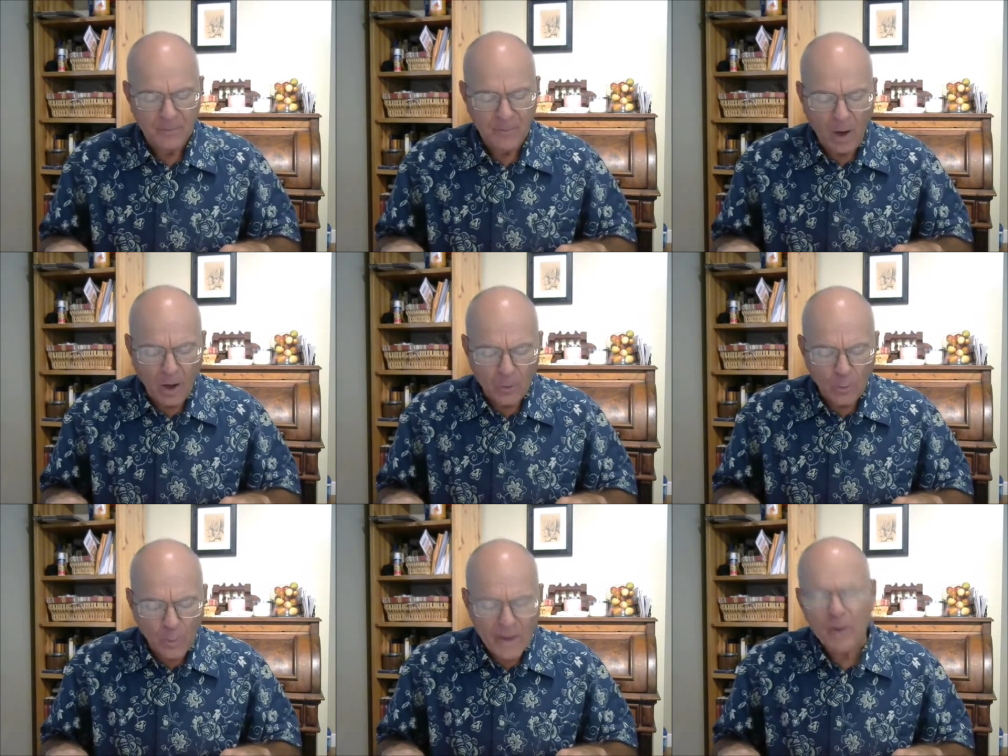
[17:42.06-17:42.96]
Are
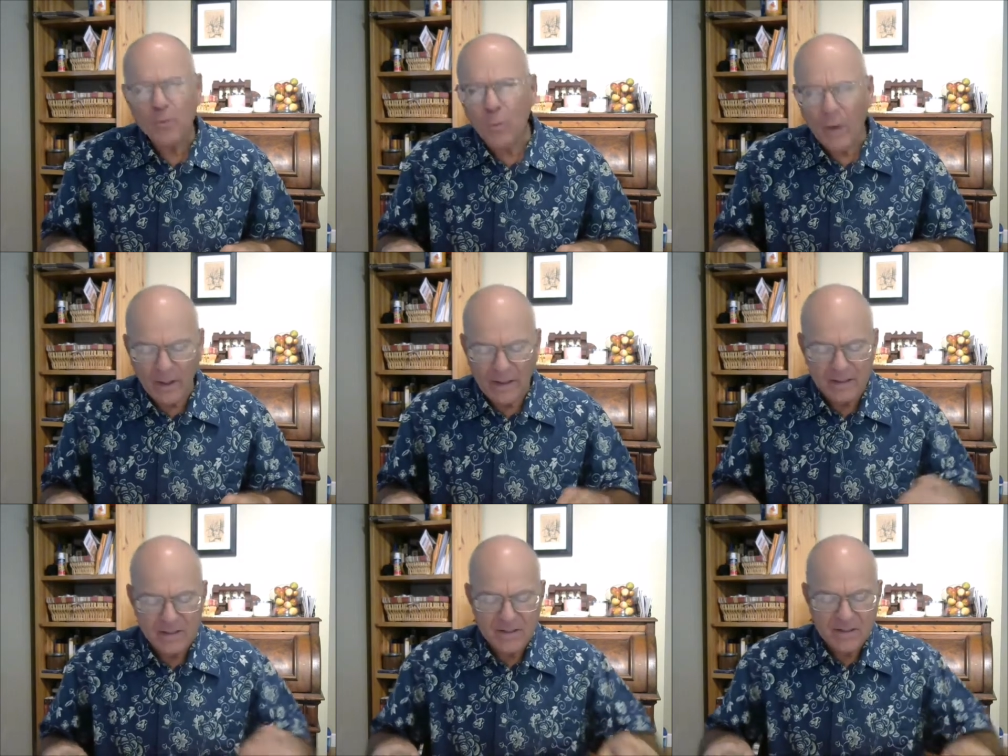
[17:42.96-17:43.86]
we willing
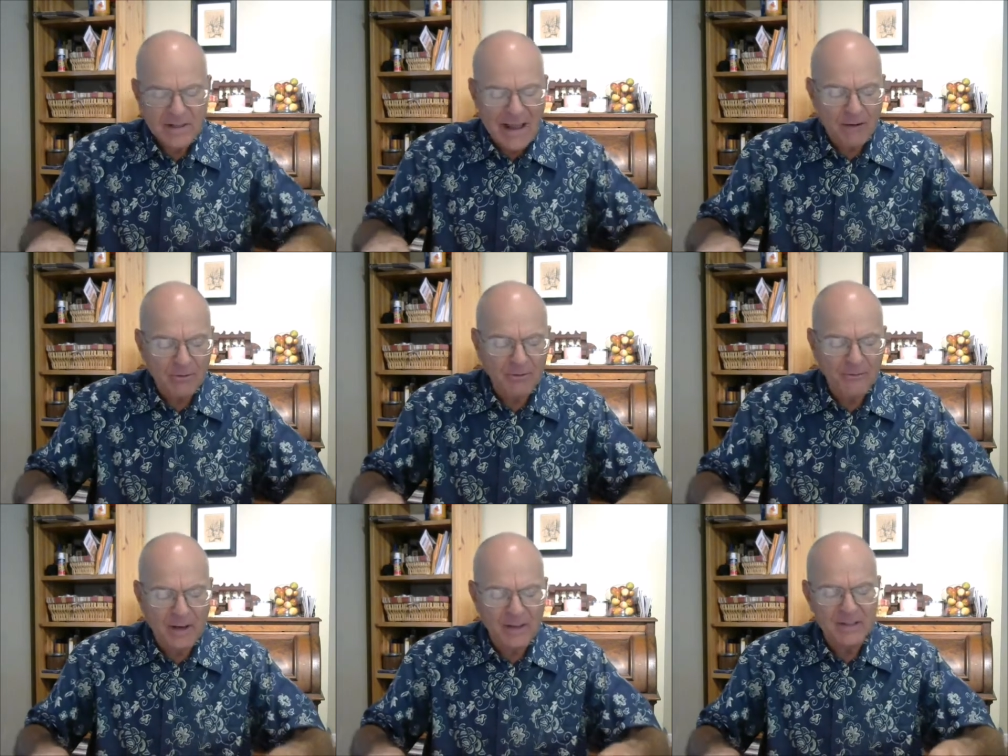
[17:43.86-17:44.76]
to
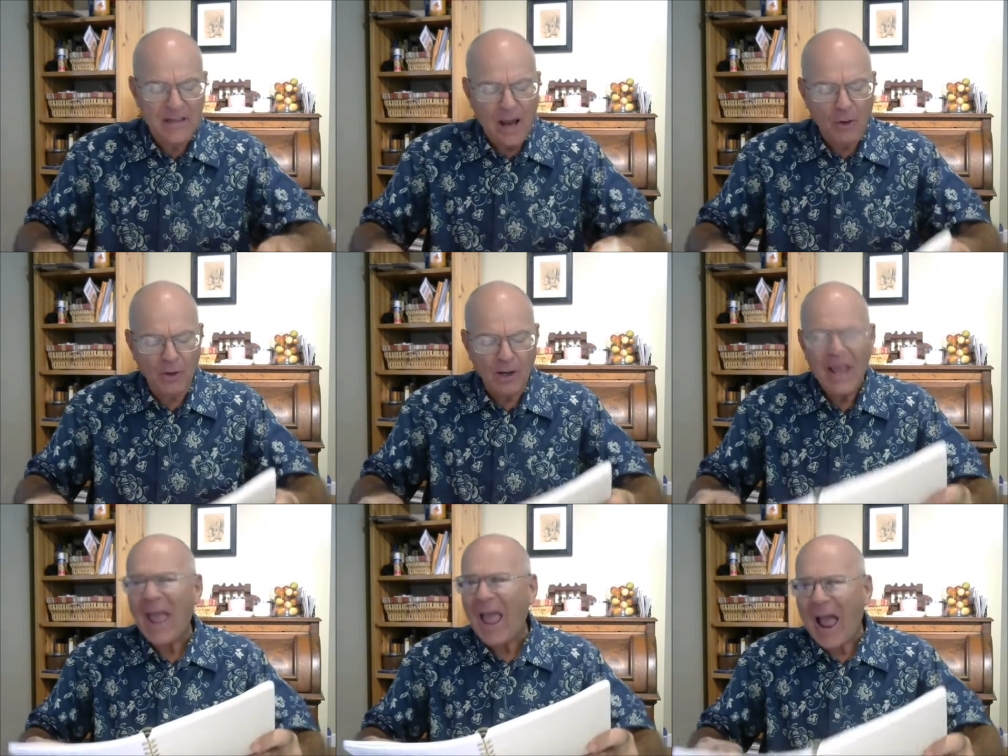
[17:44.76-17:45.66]
sacrifice our
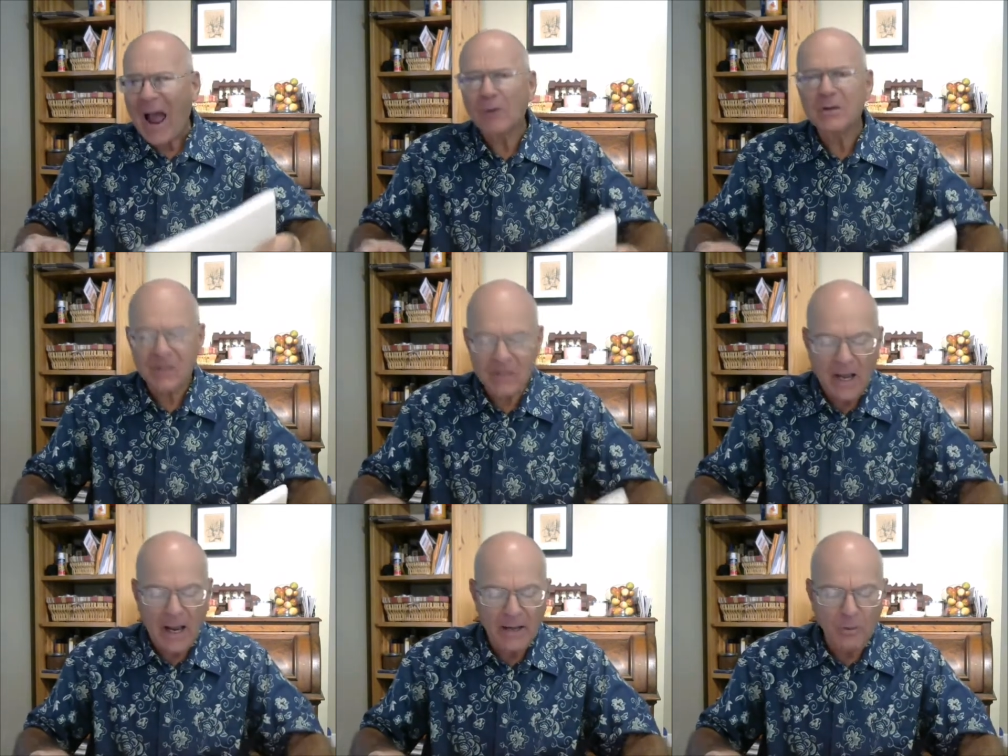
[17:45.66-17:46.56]

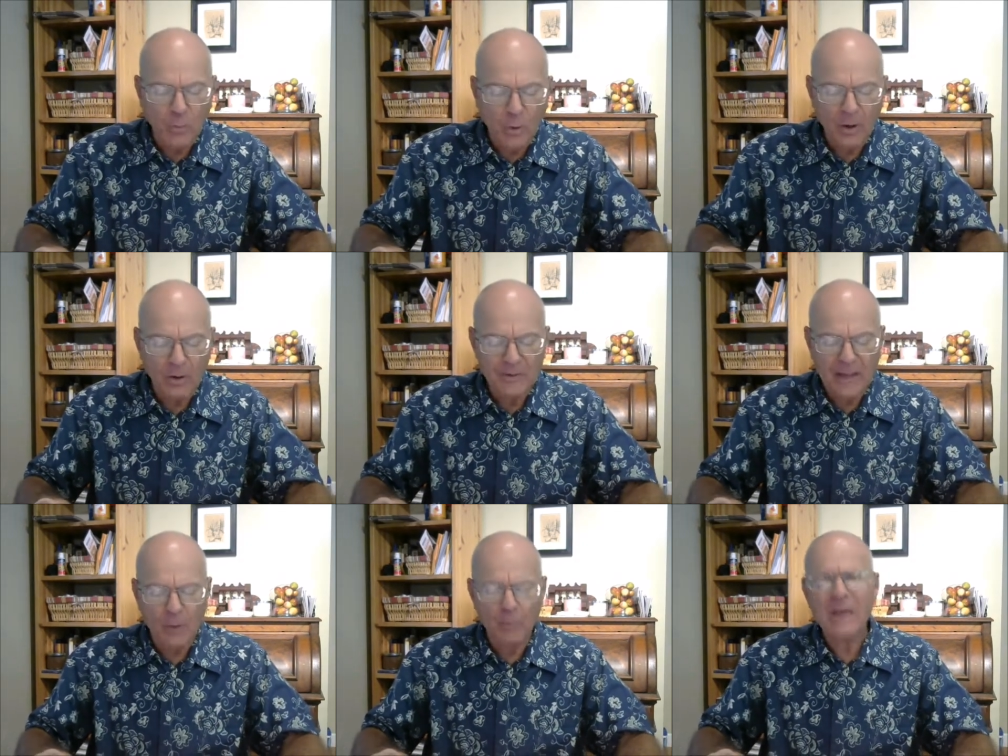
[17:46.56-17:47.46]
outside world
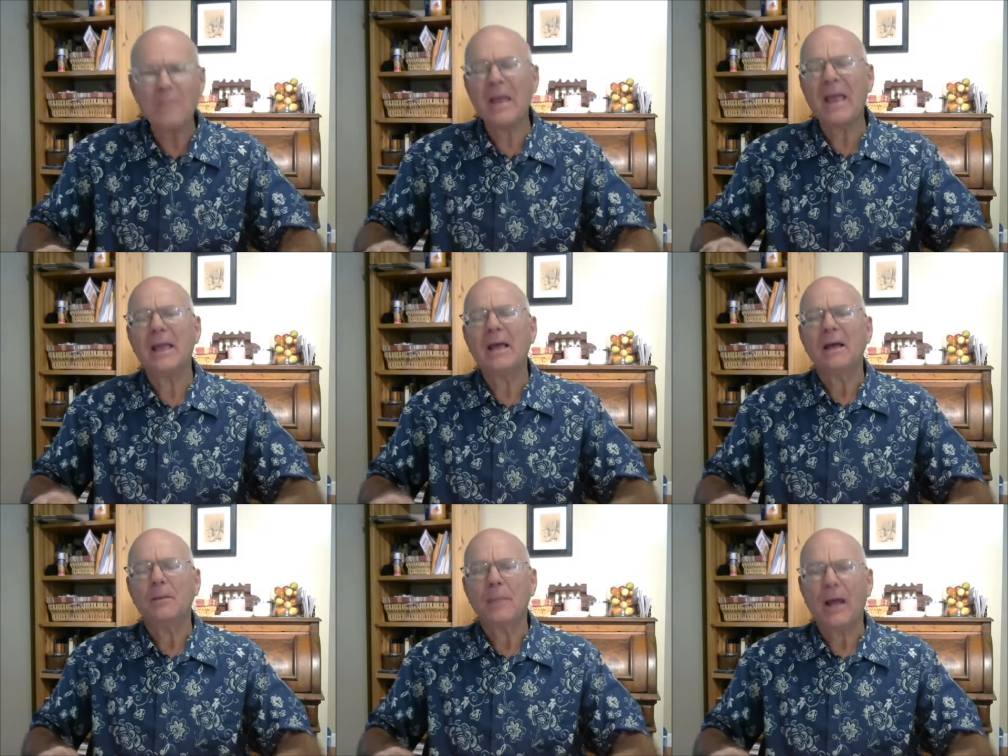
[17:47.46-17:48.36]
that we may
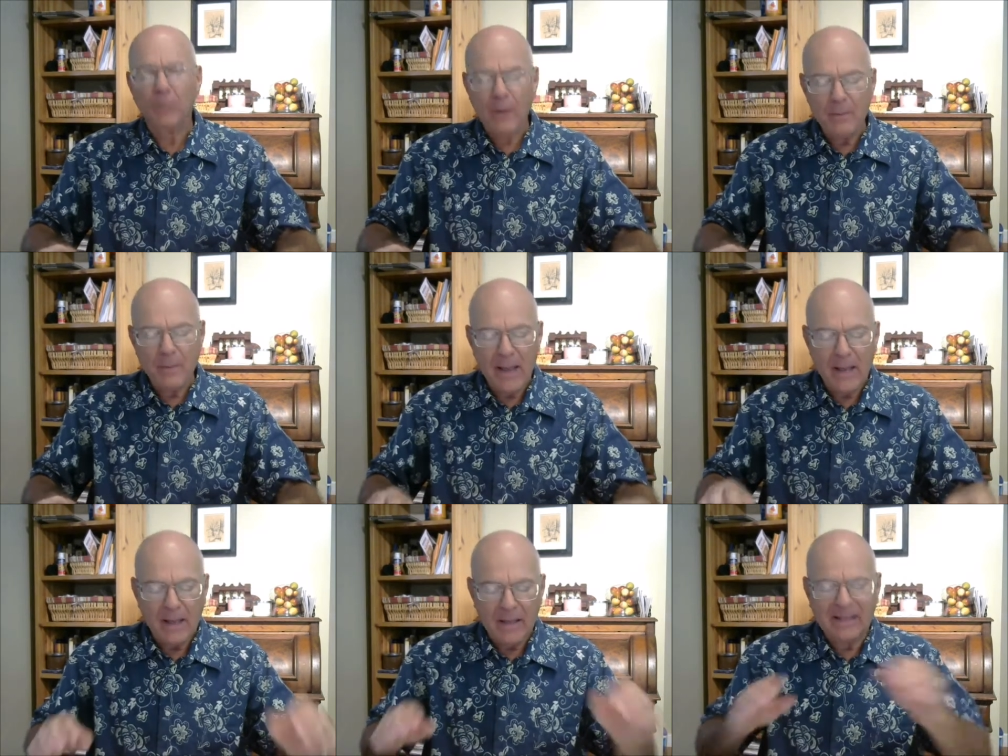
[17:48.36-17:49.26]
that we
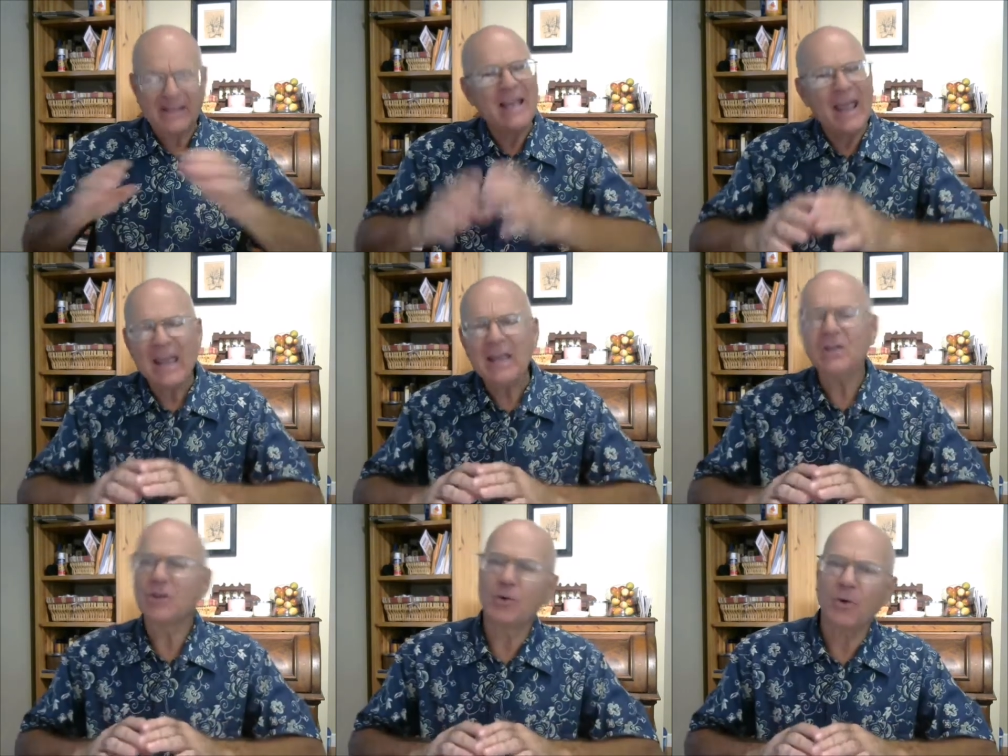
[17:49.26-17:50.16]
may
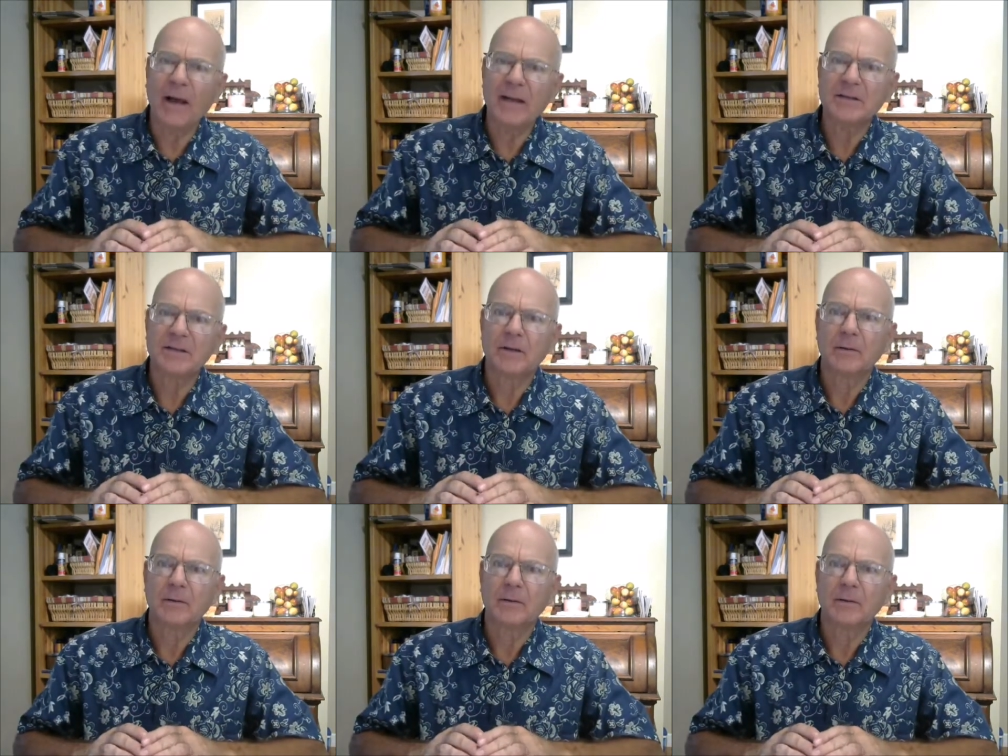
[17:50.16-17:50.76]
gain Christ?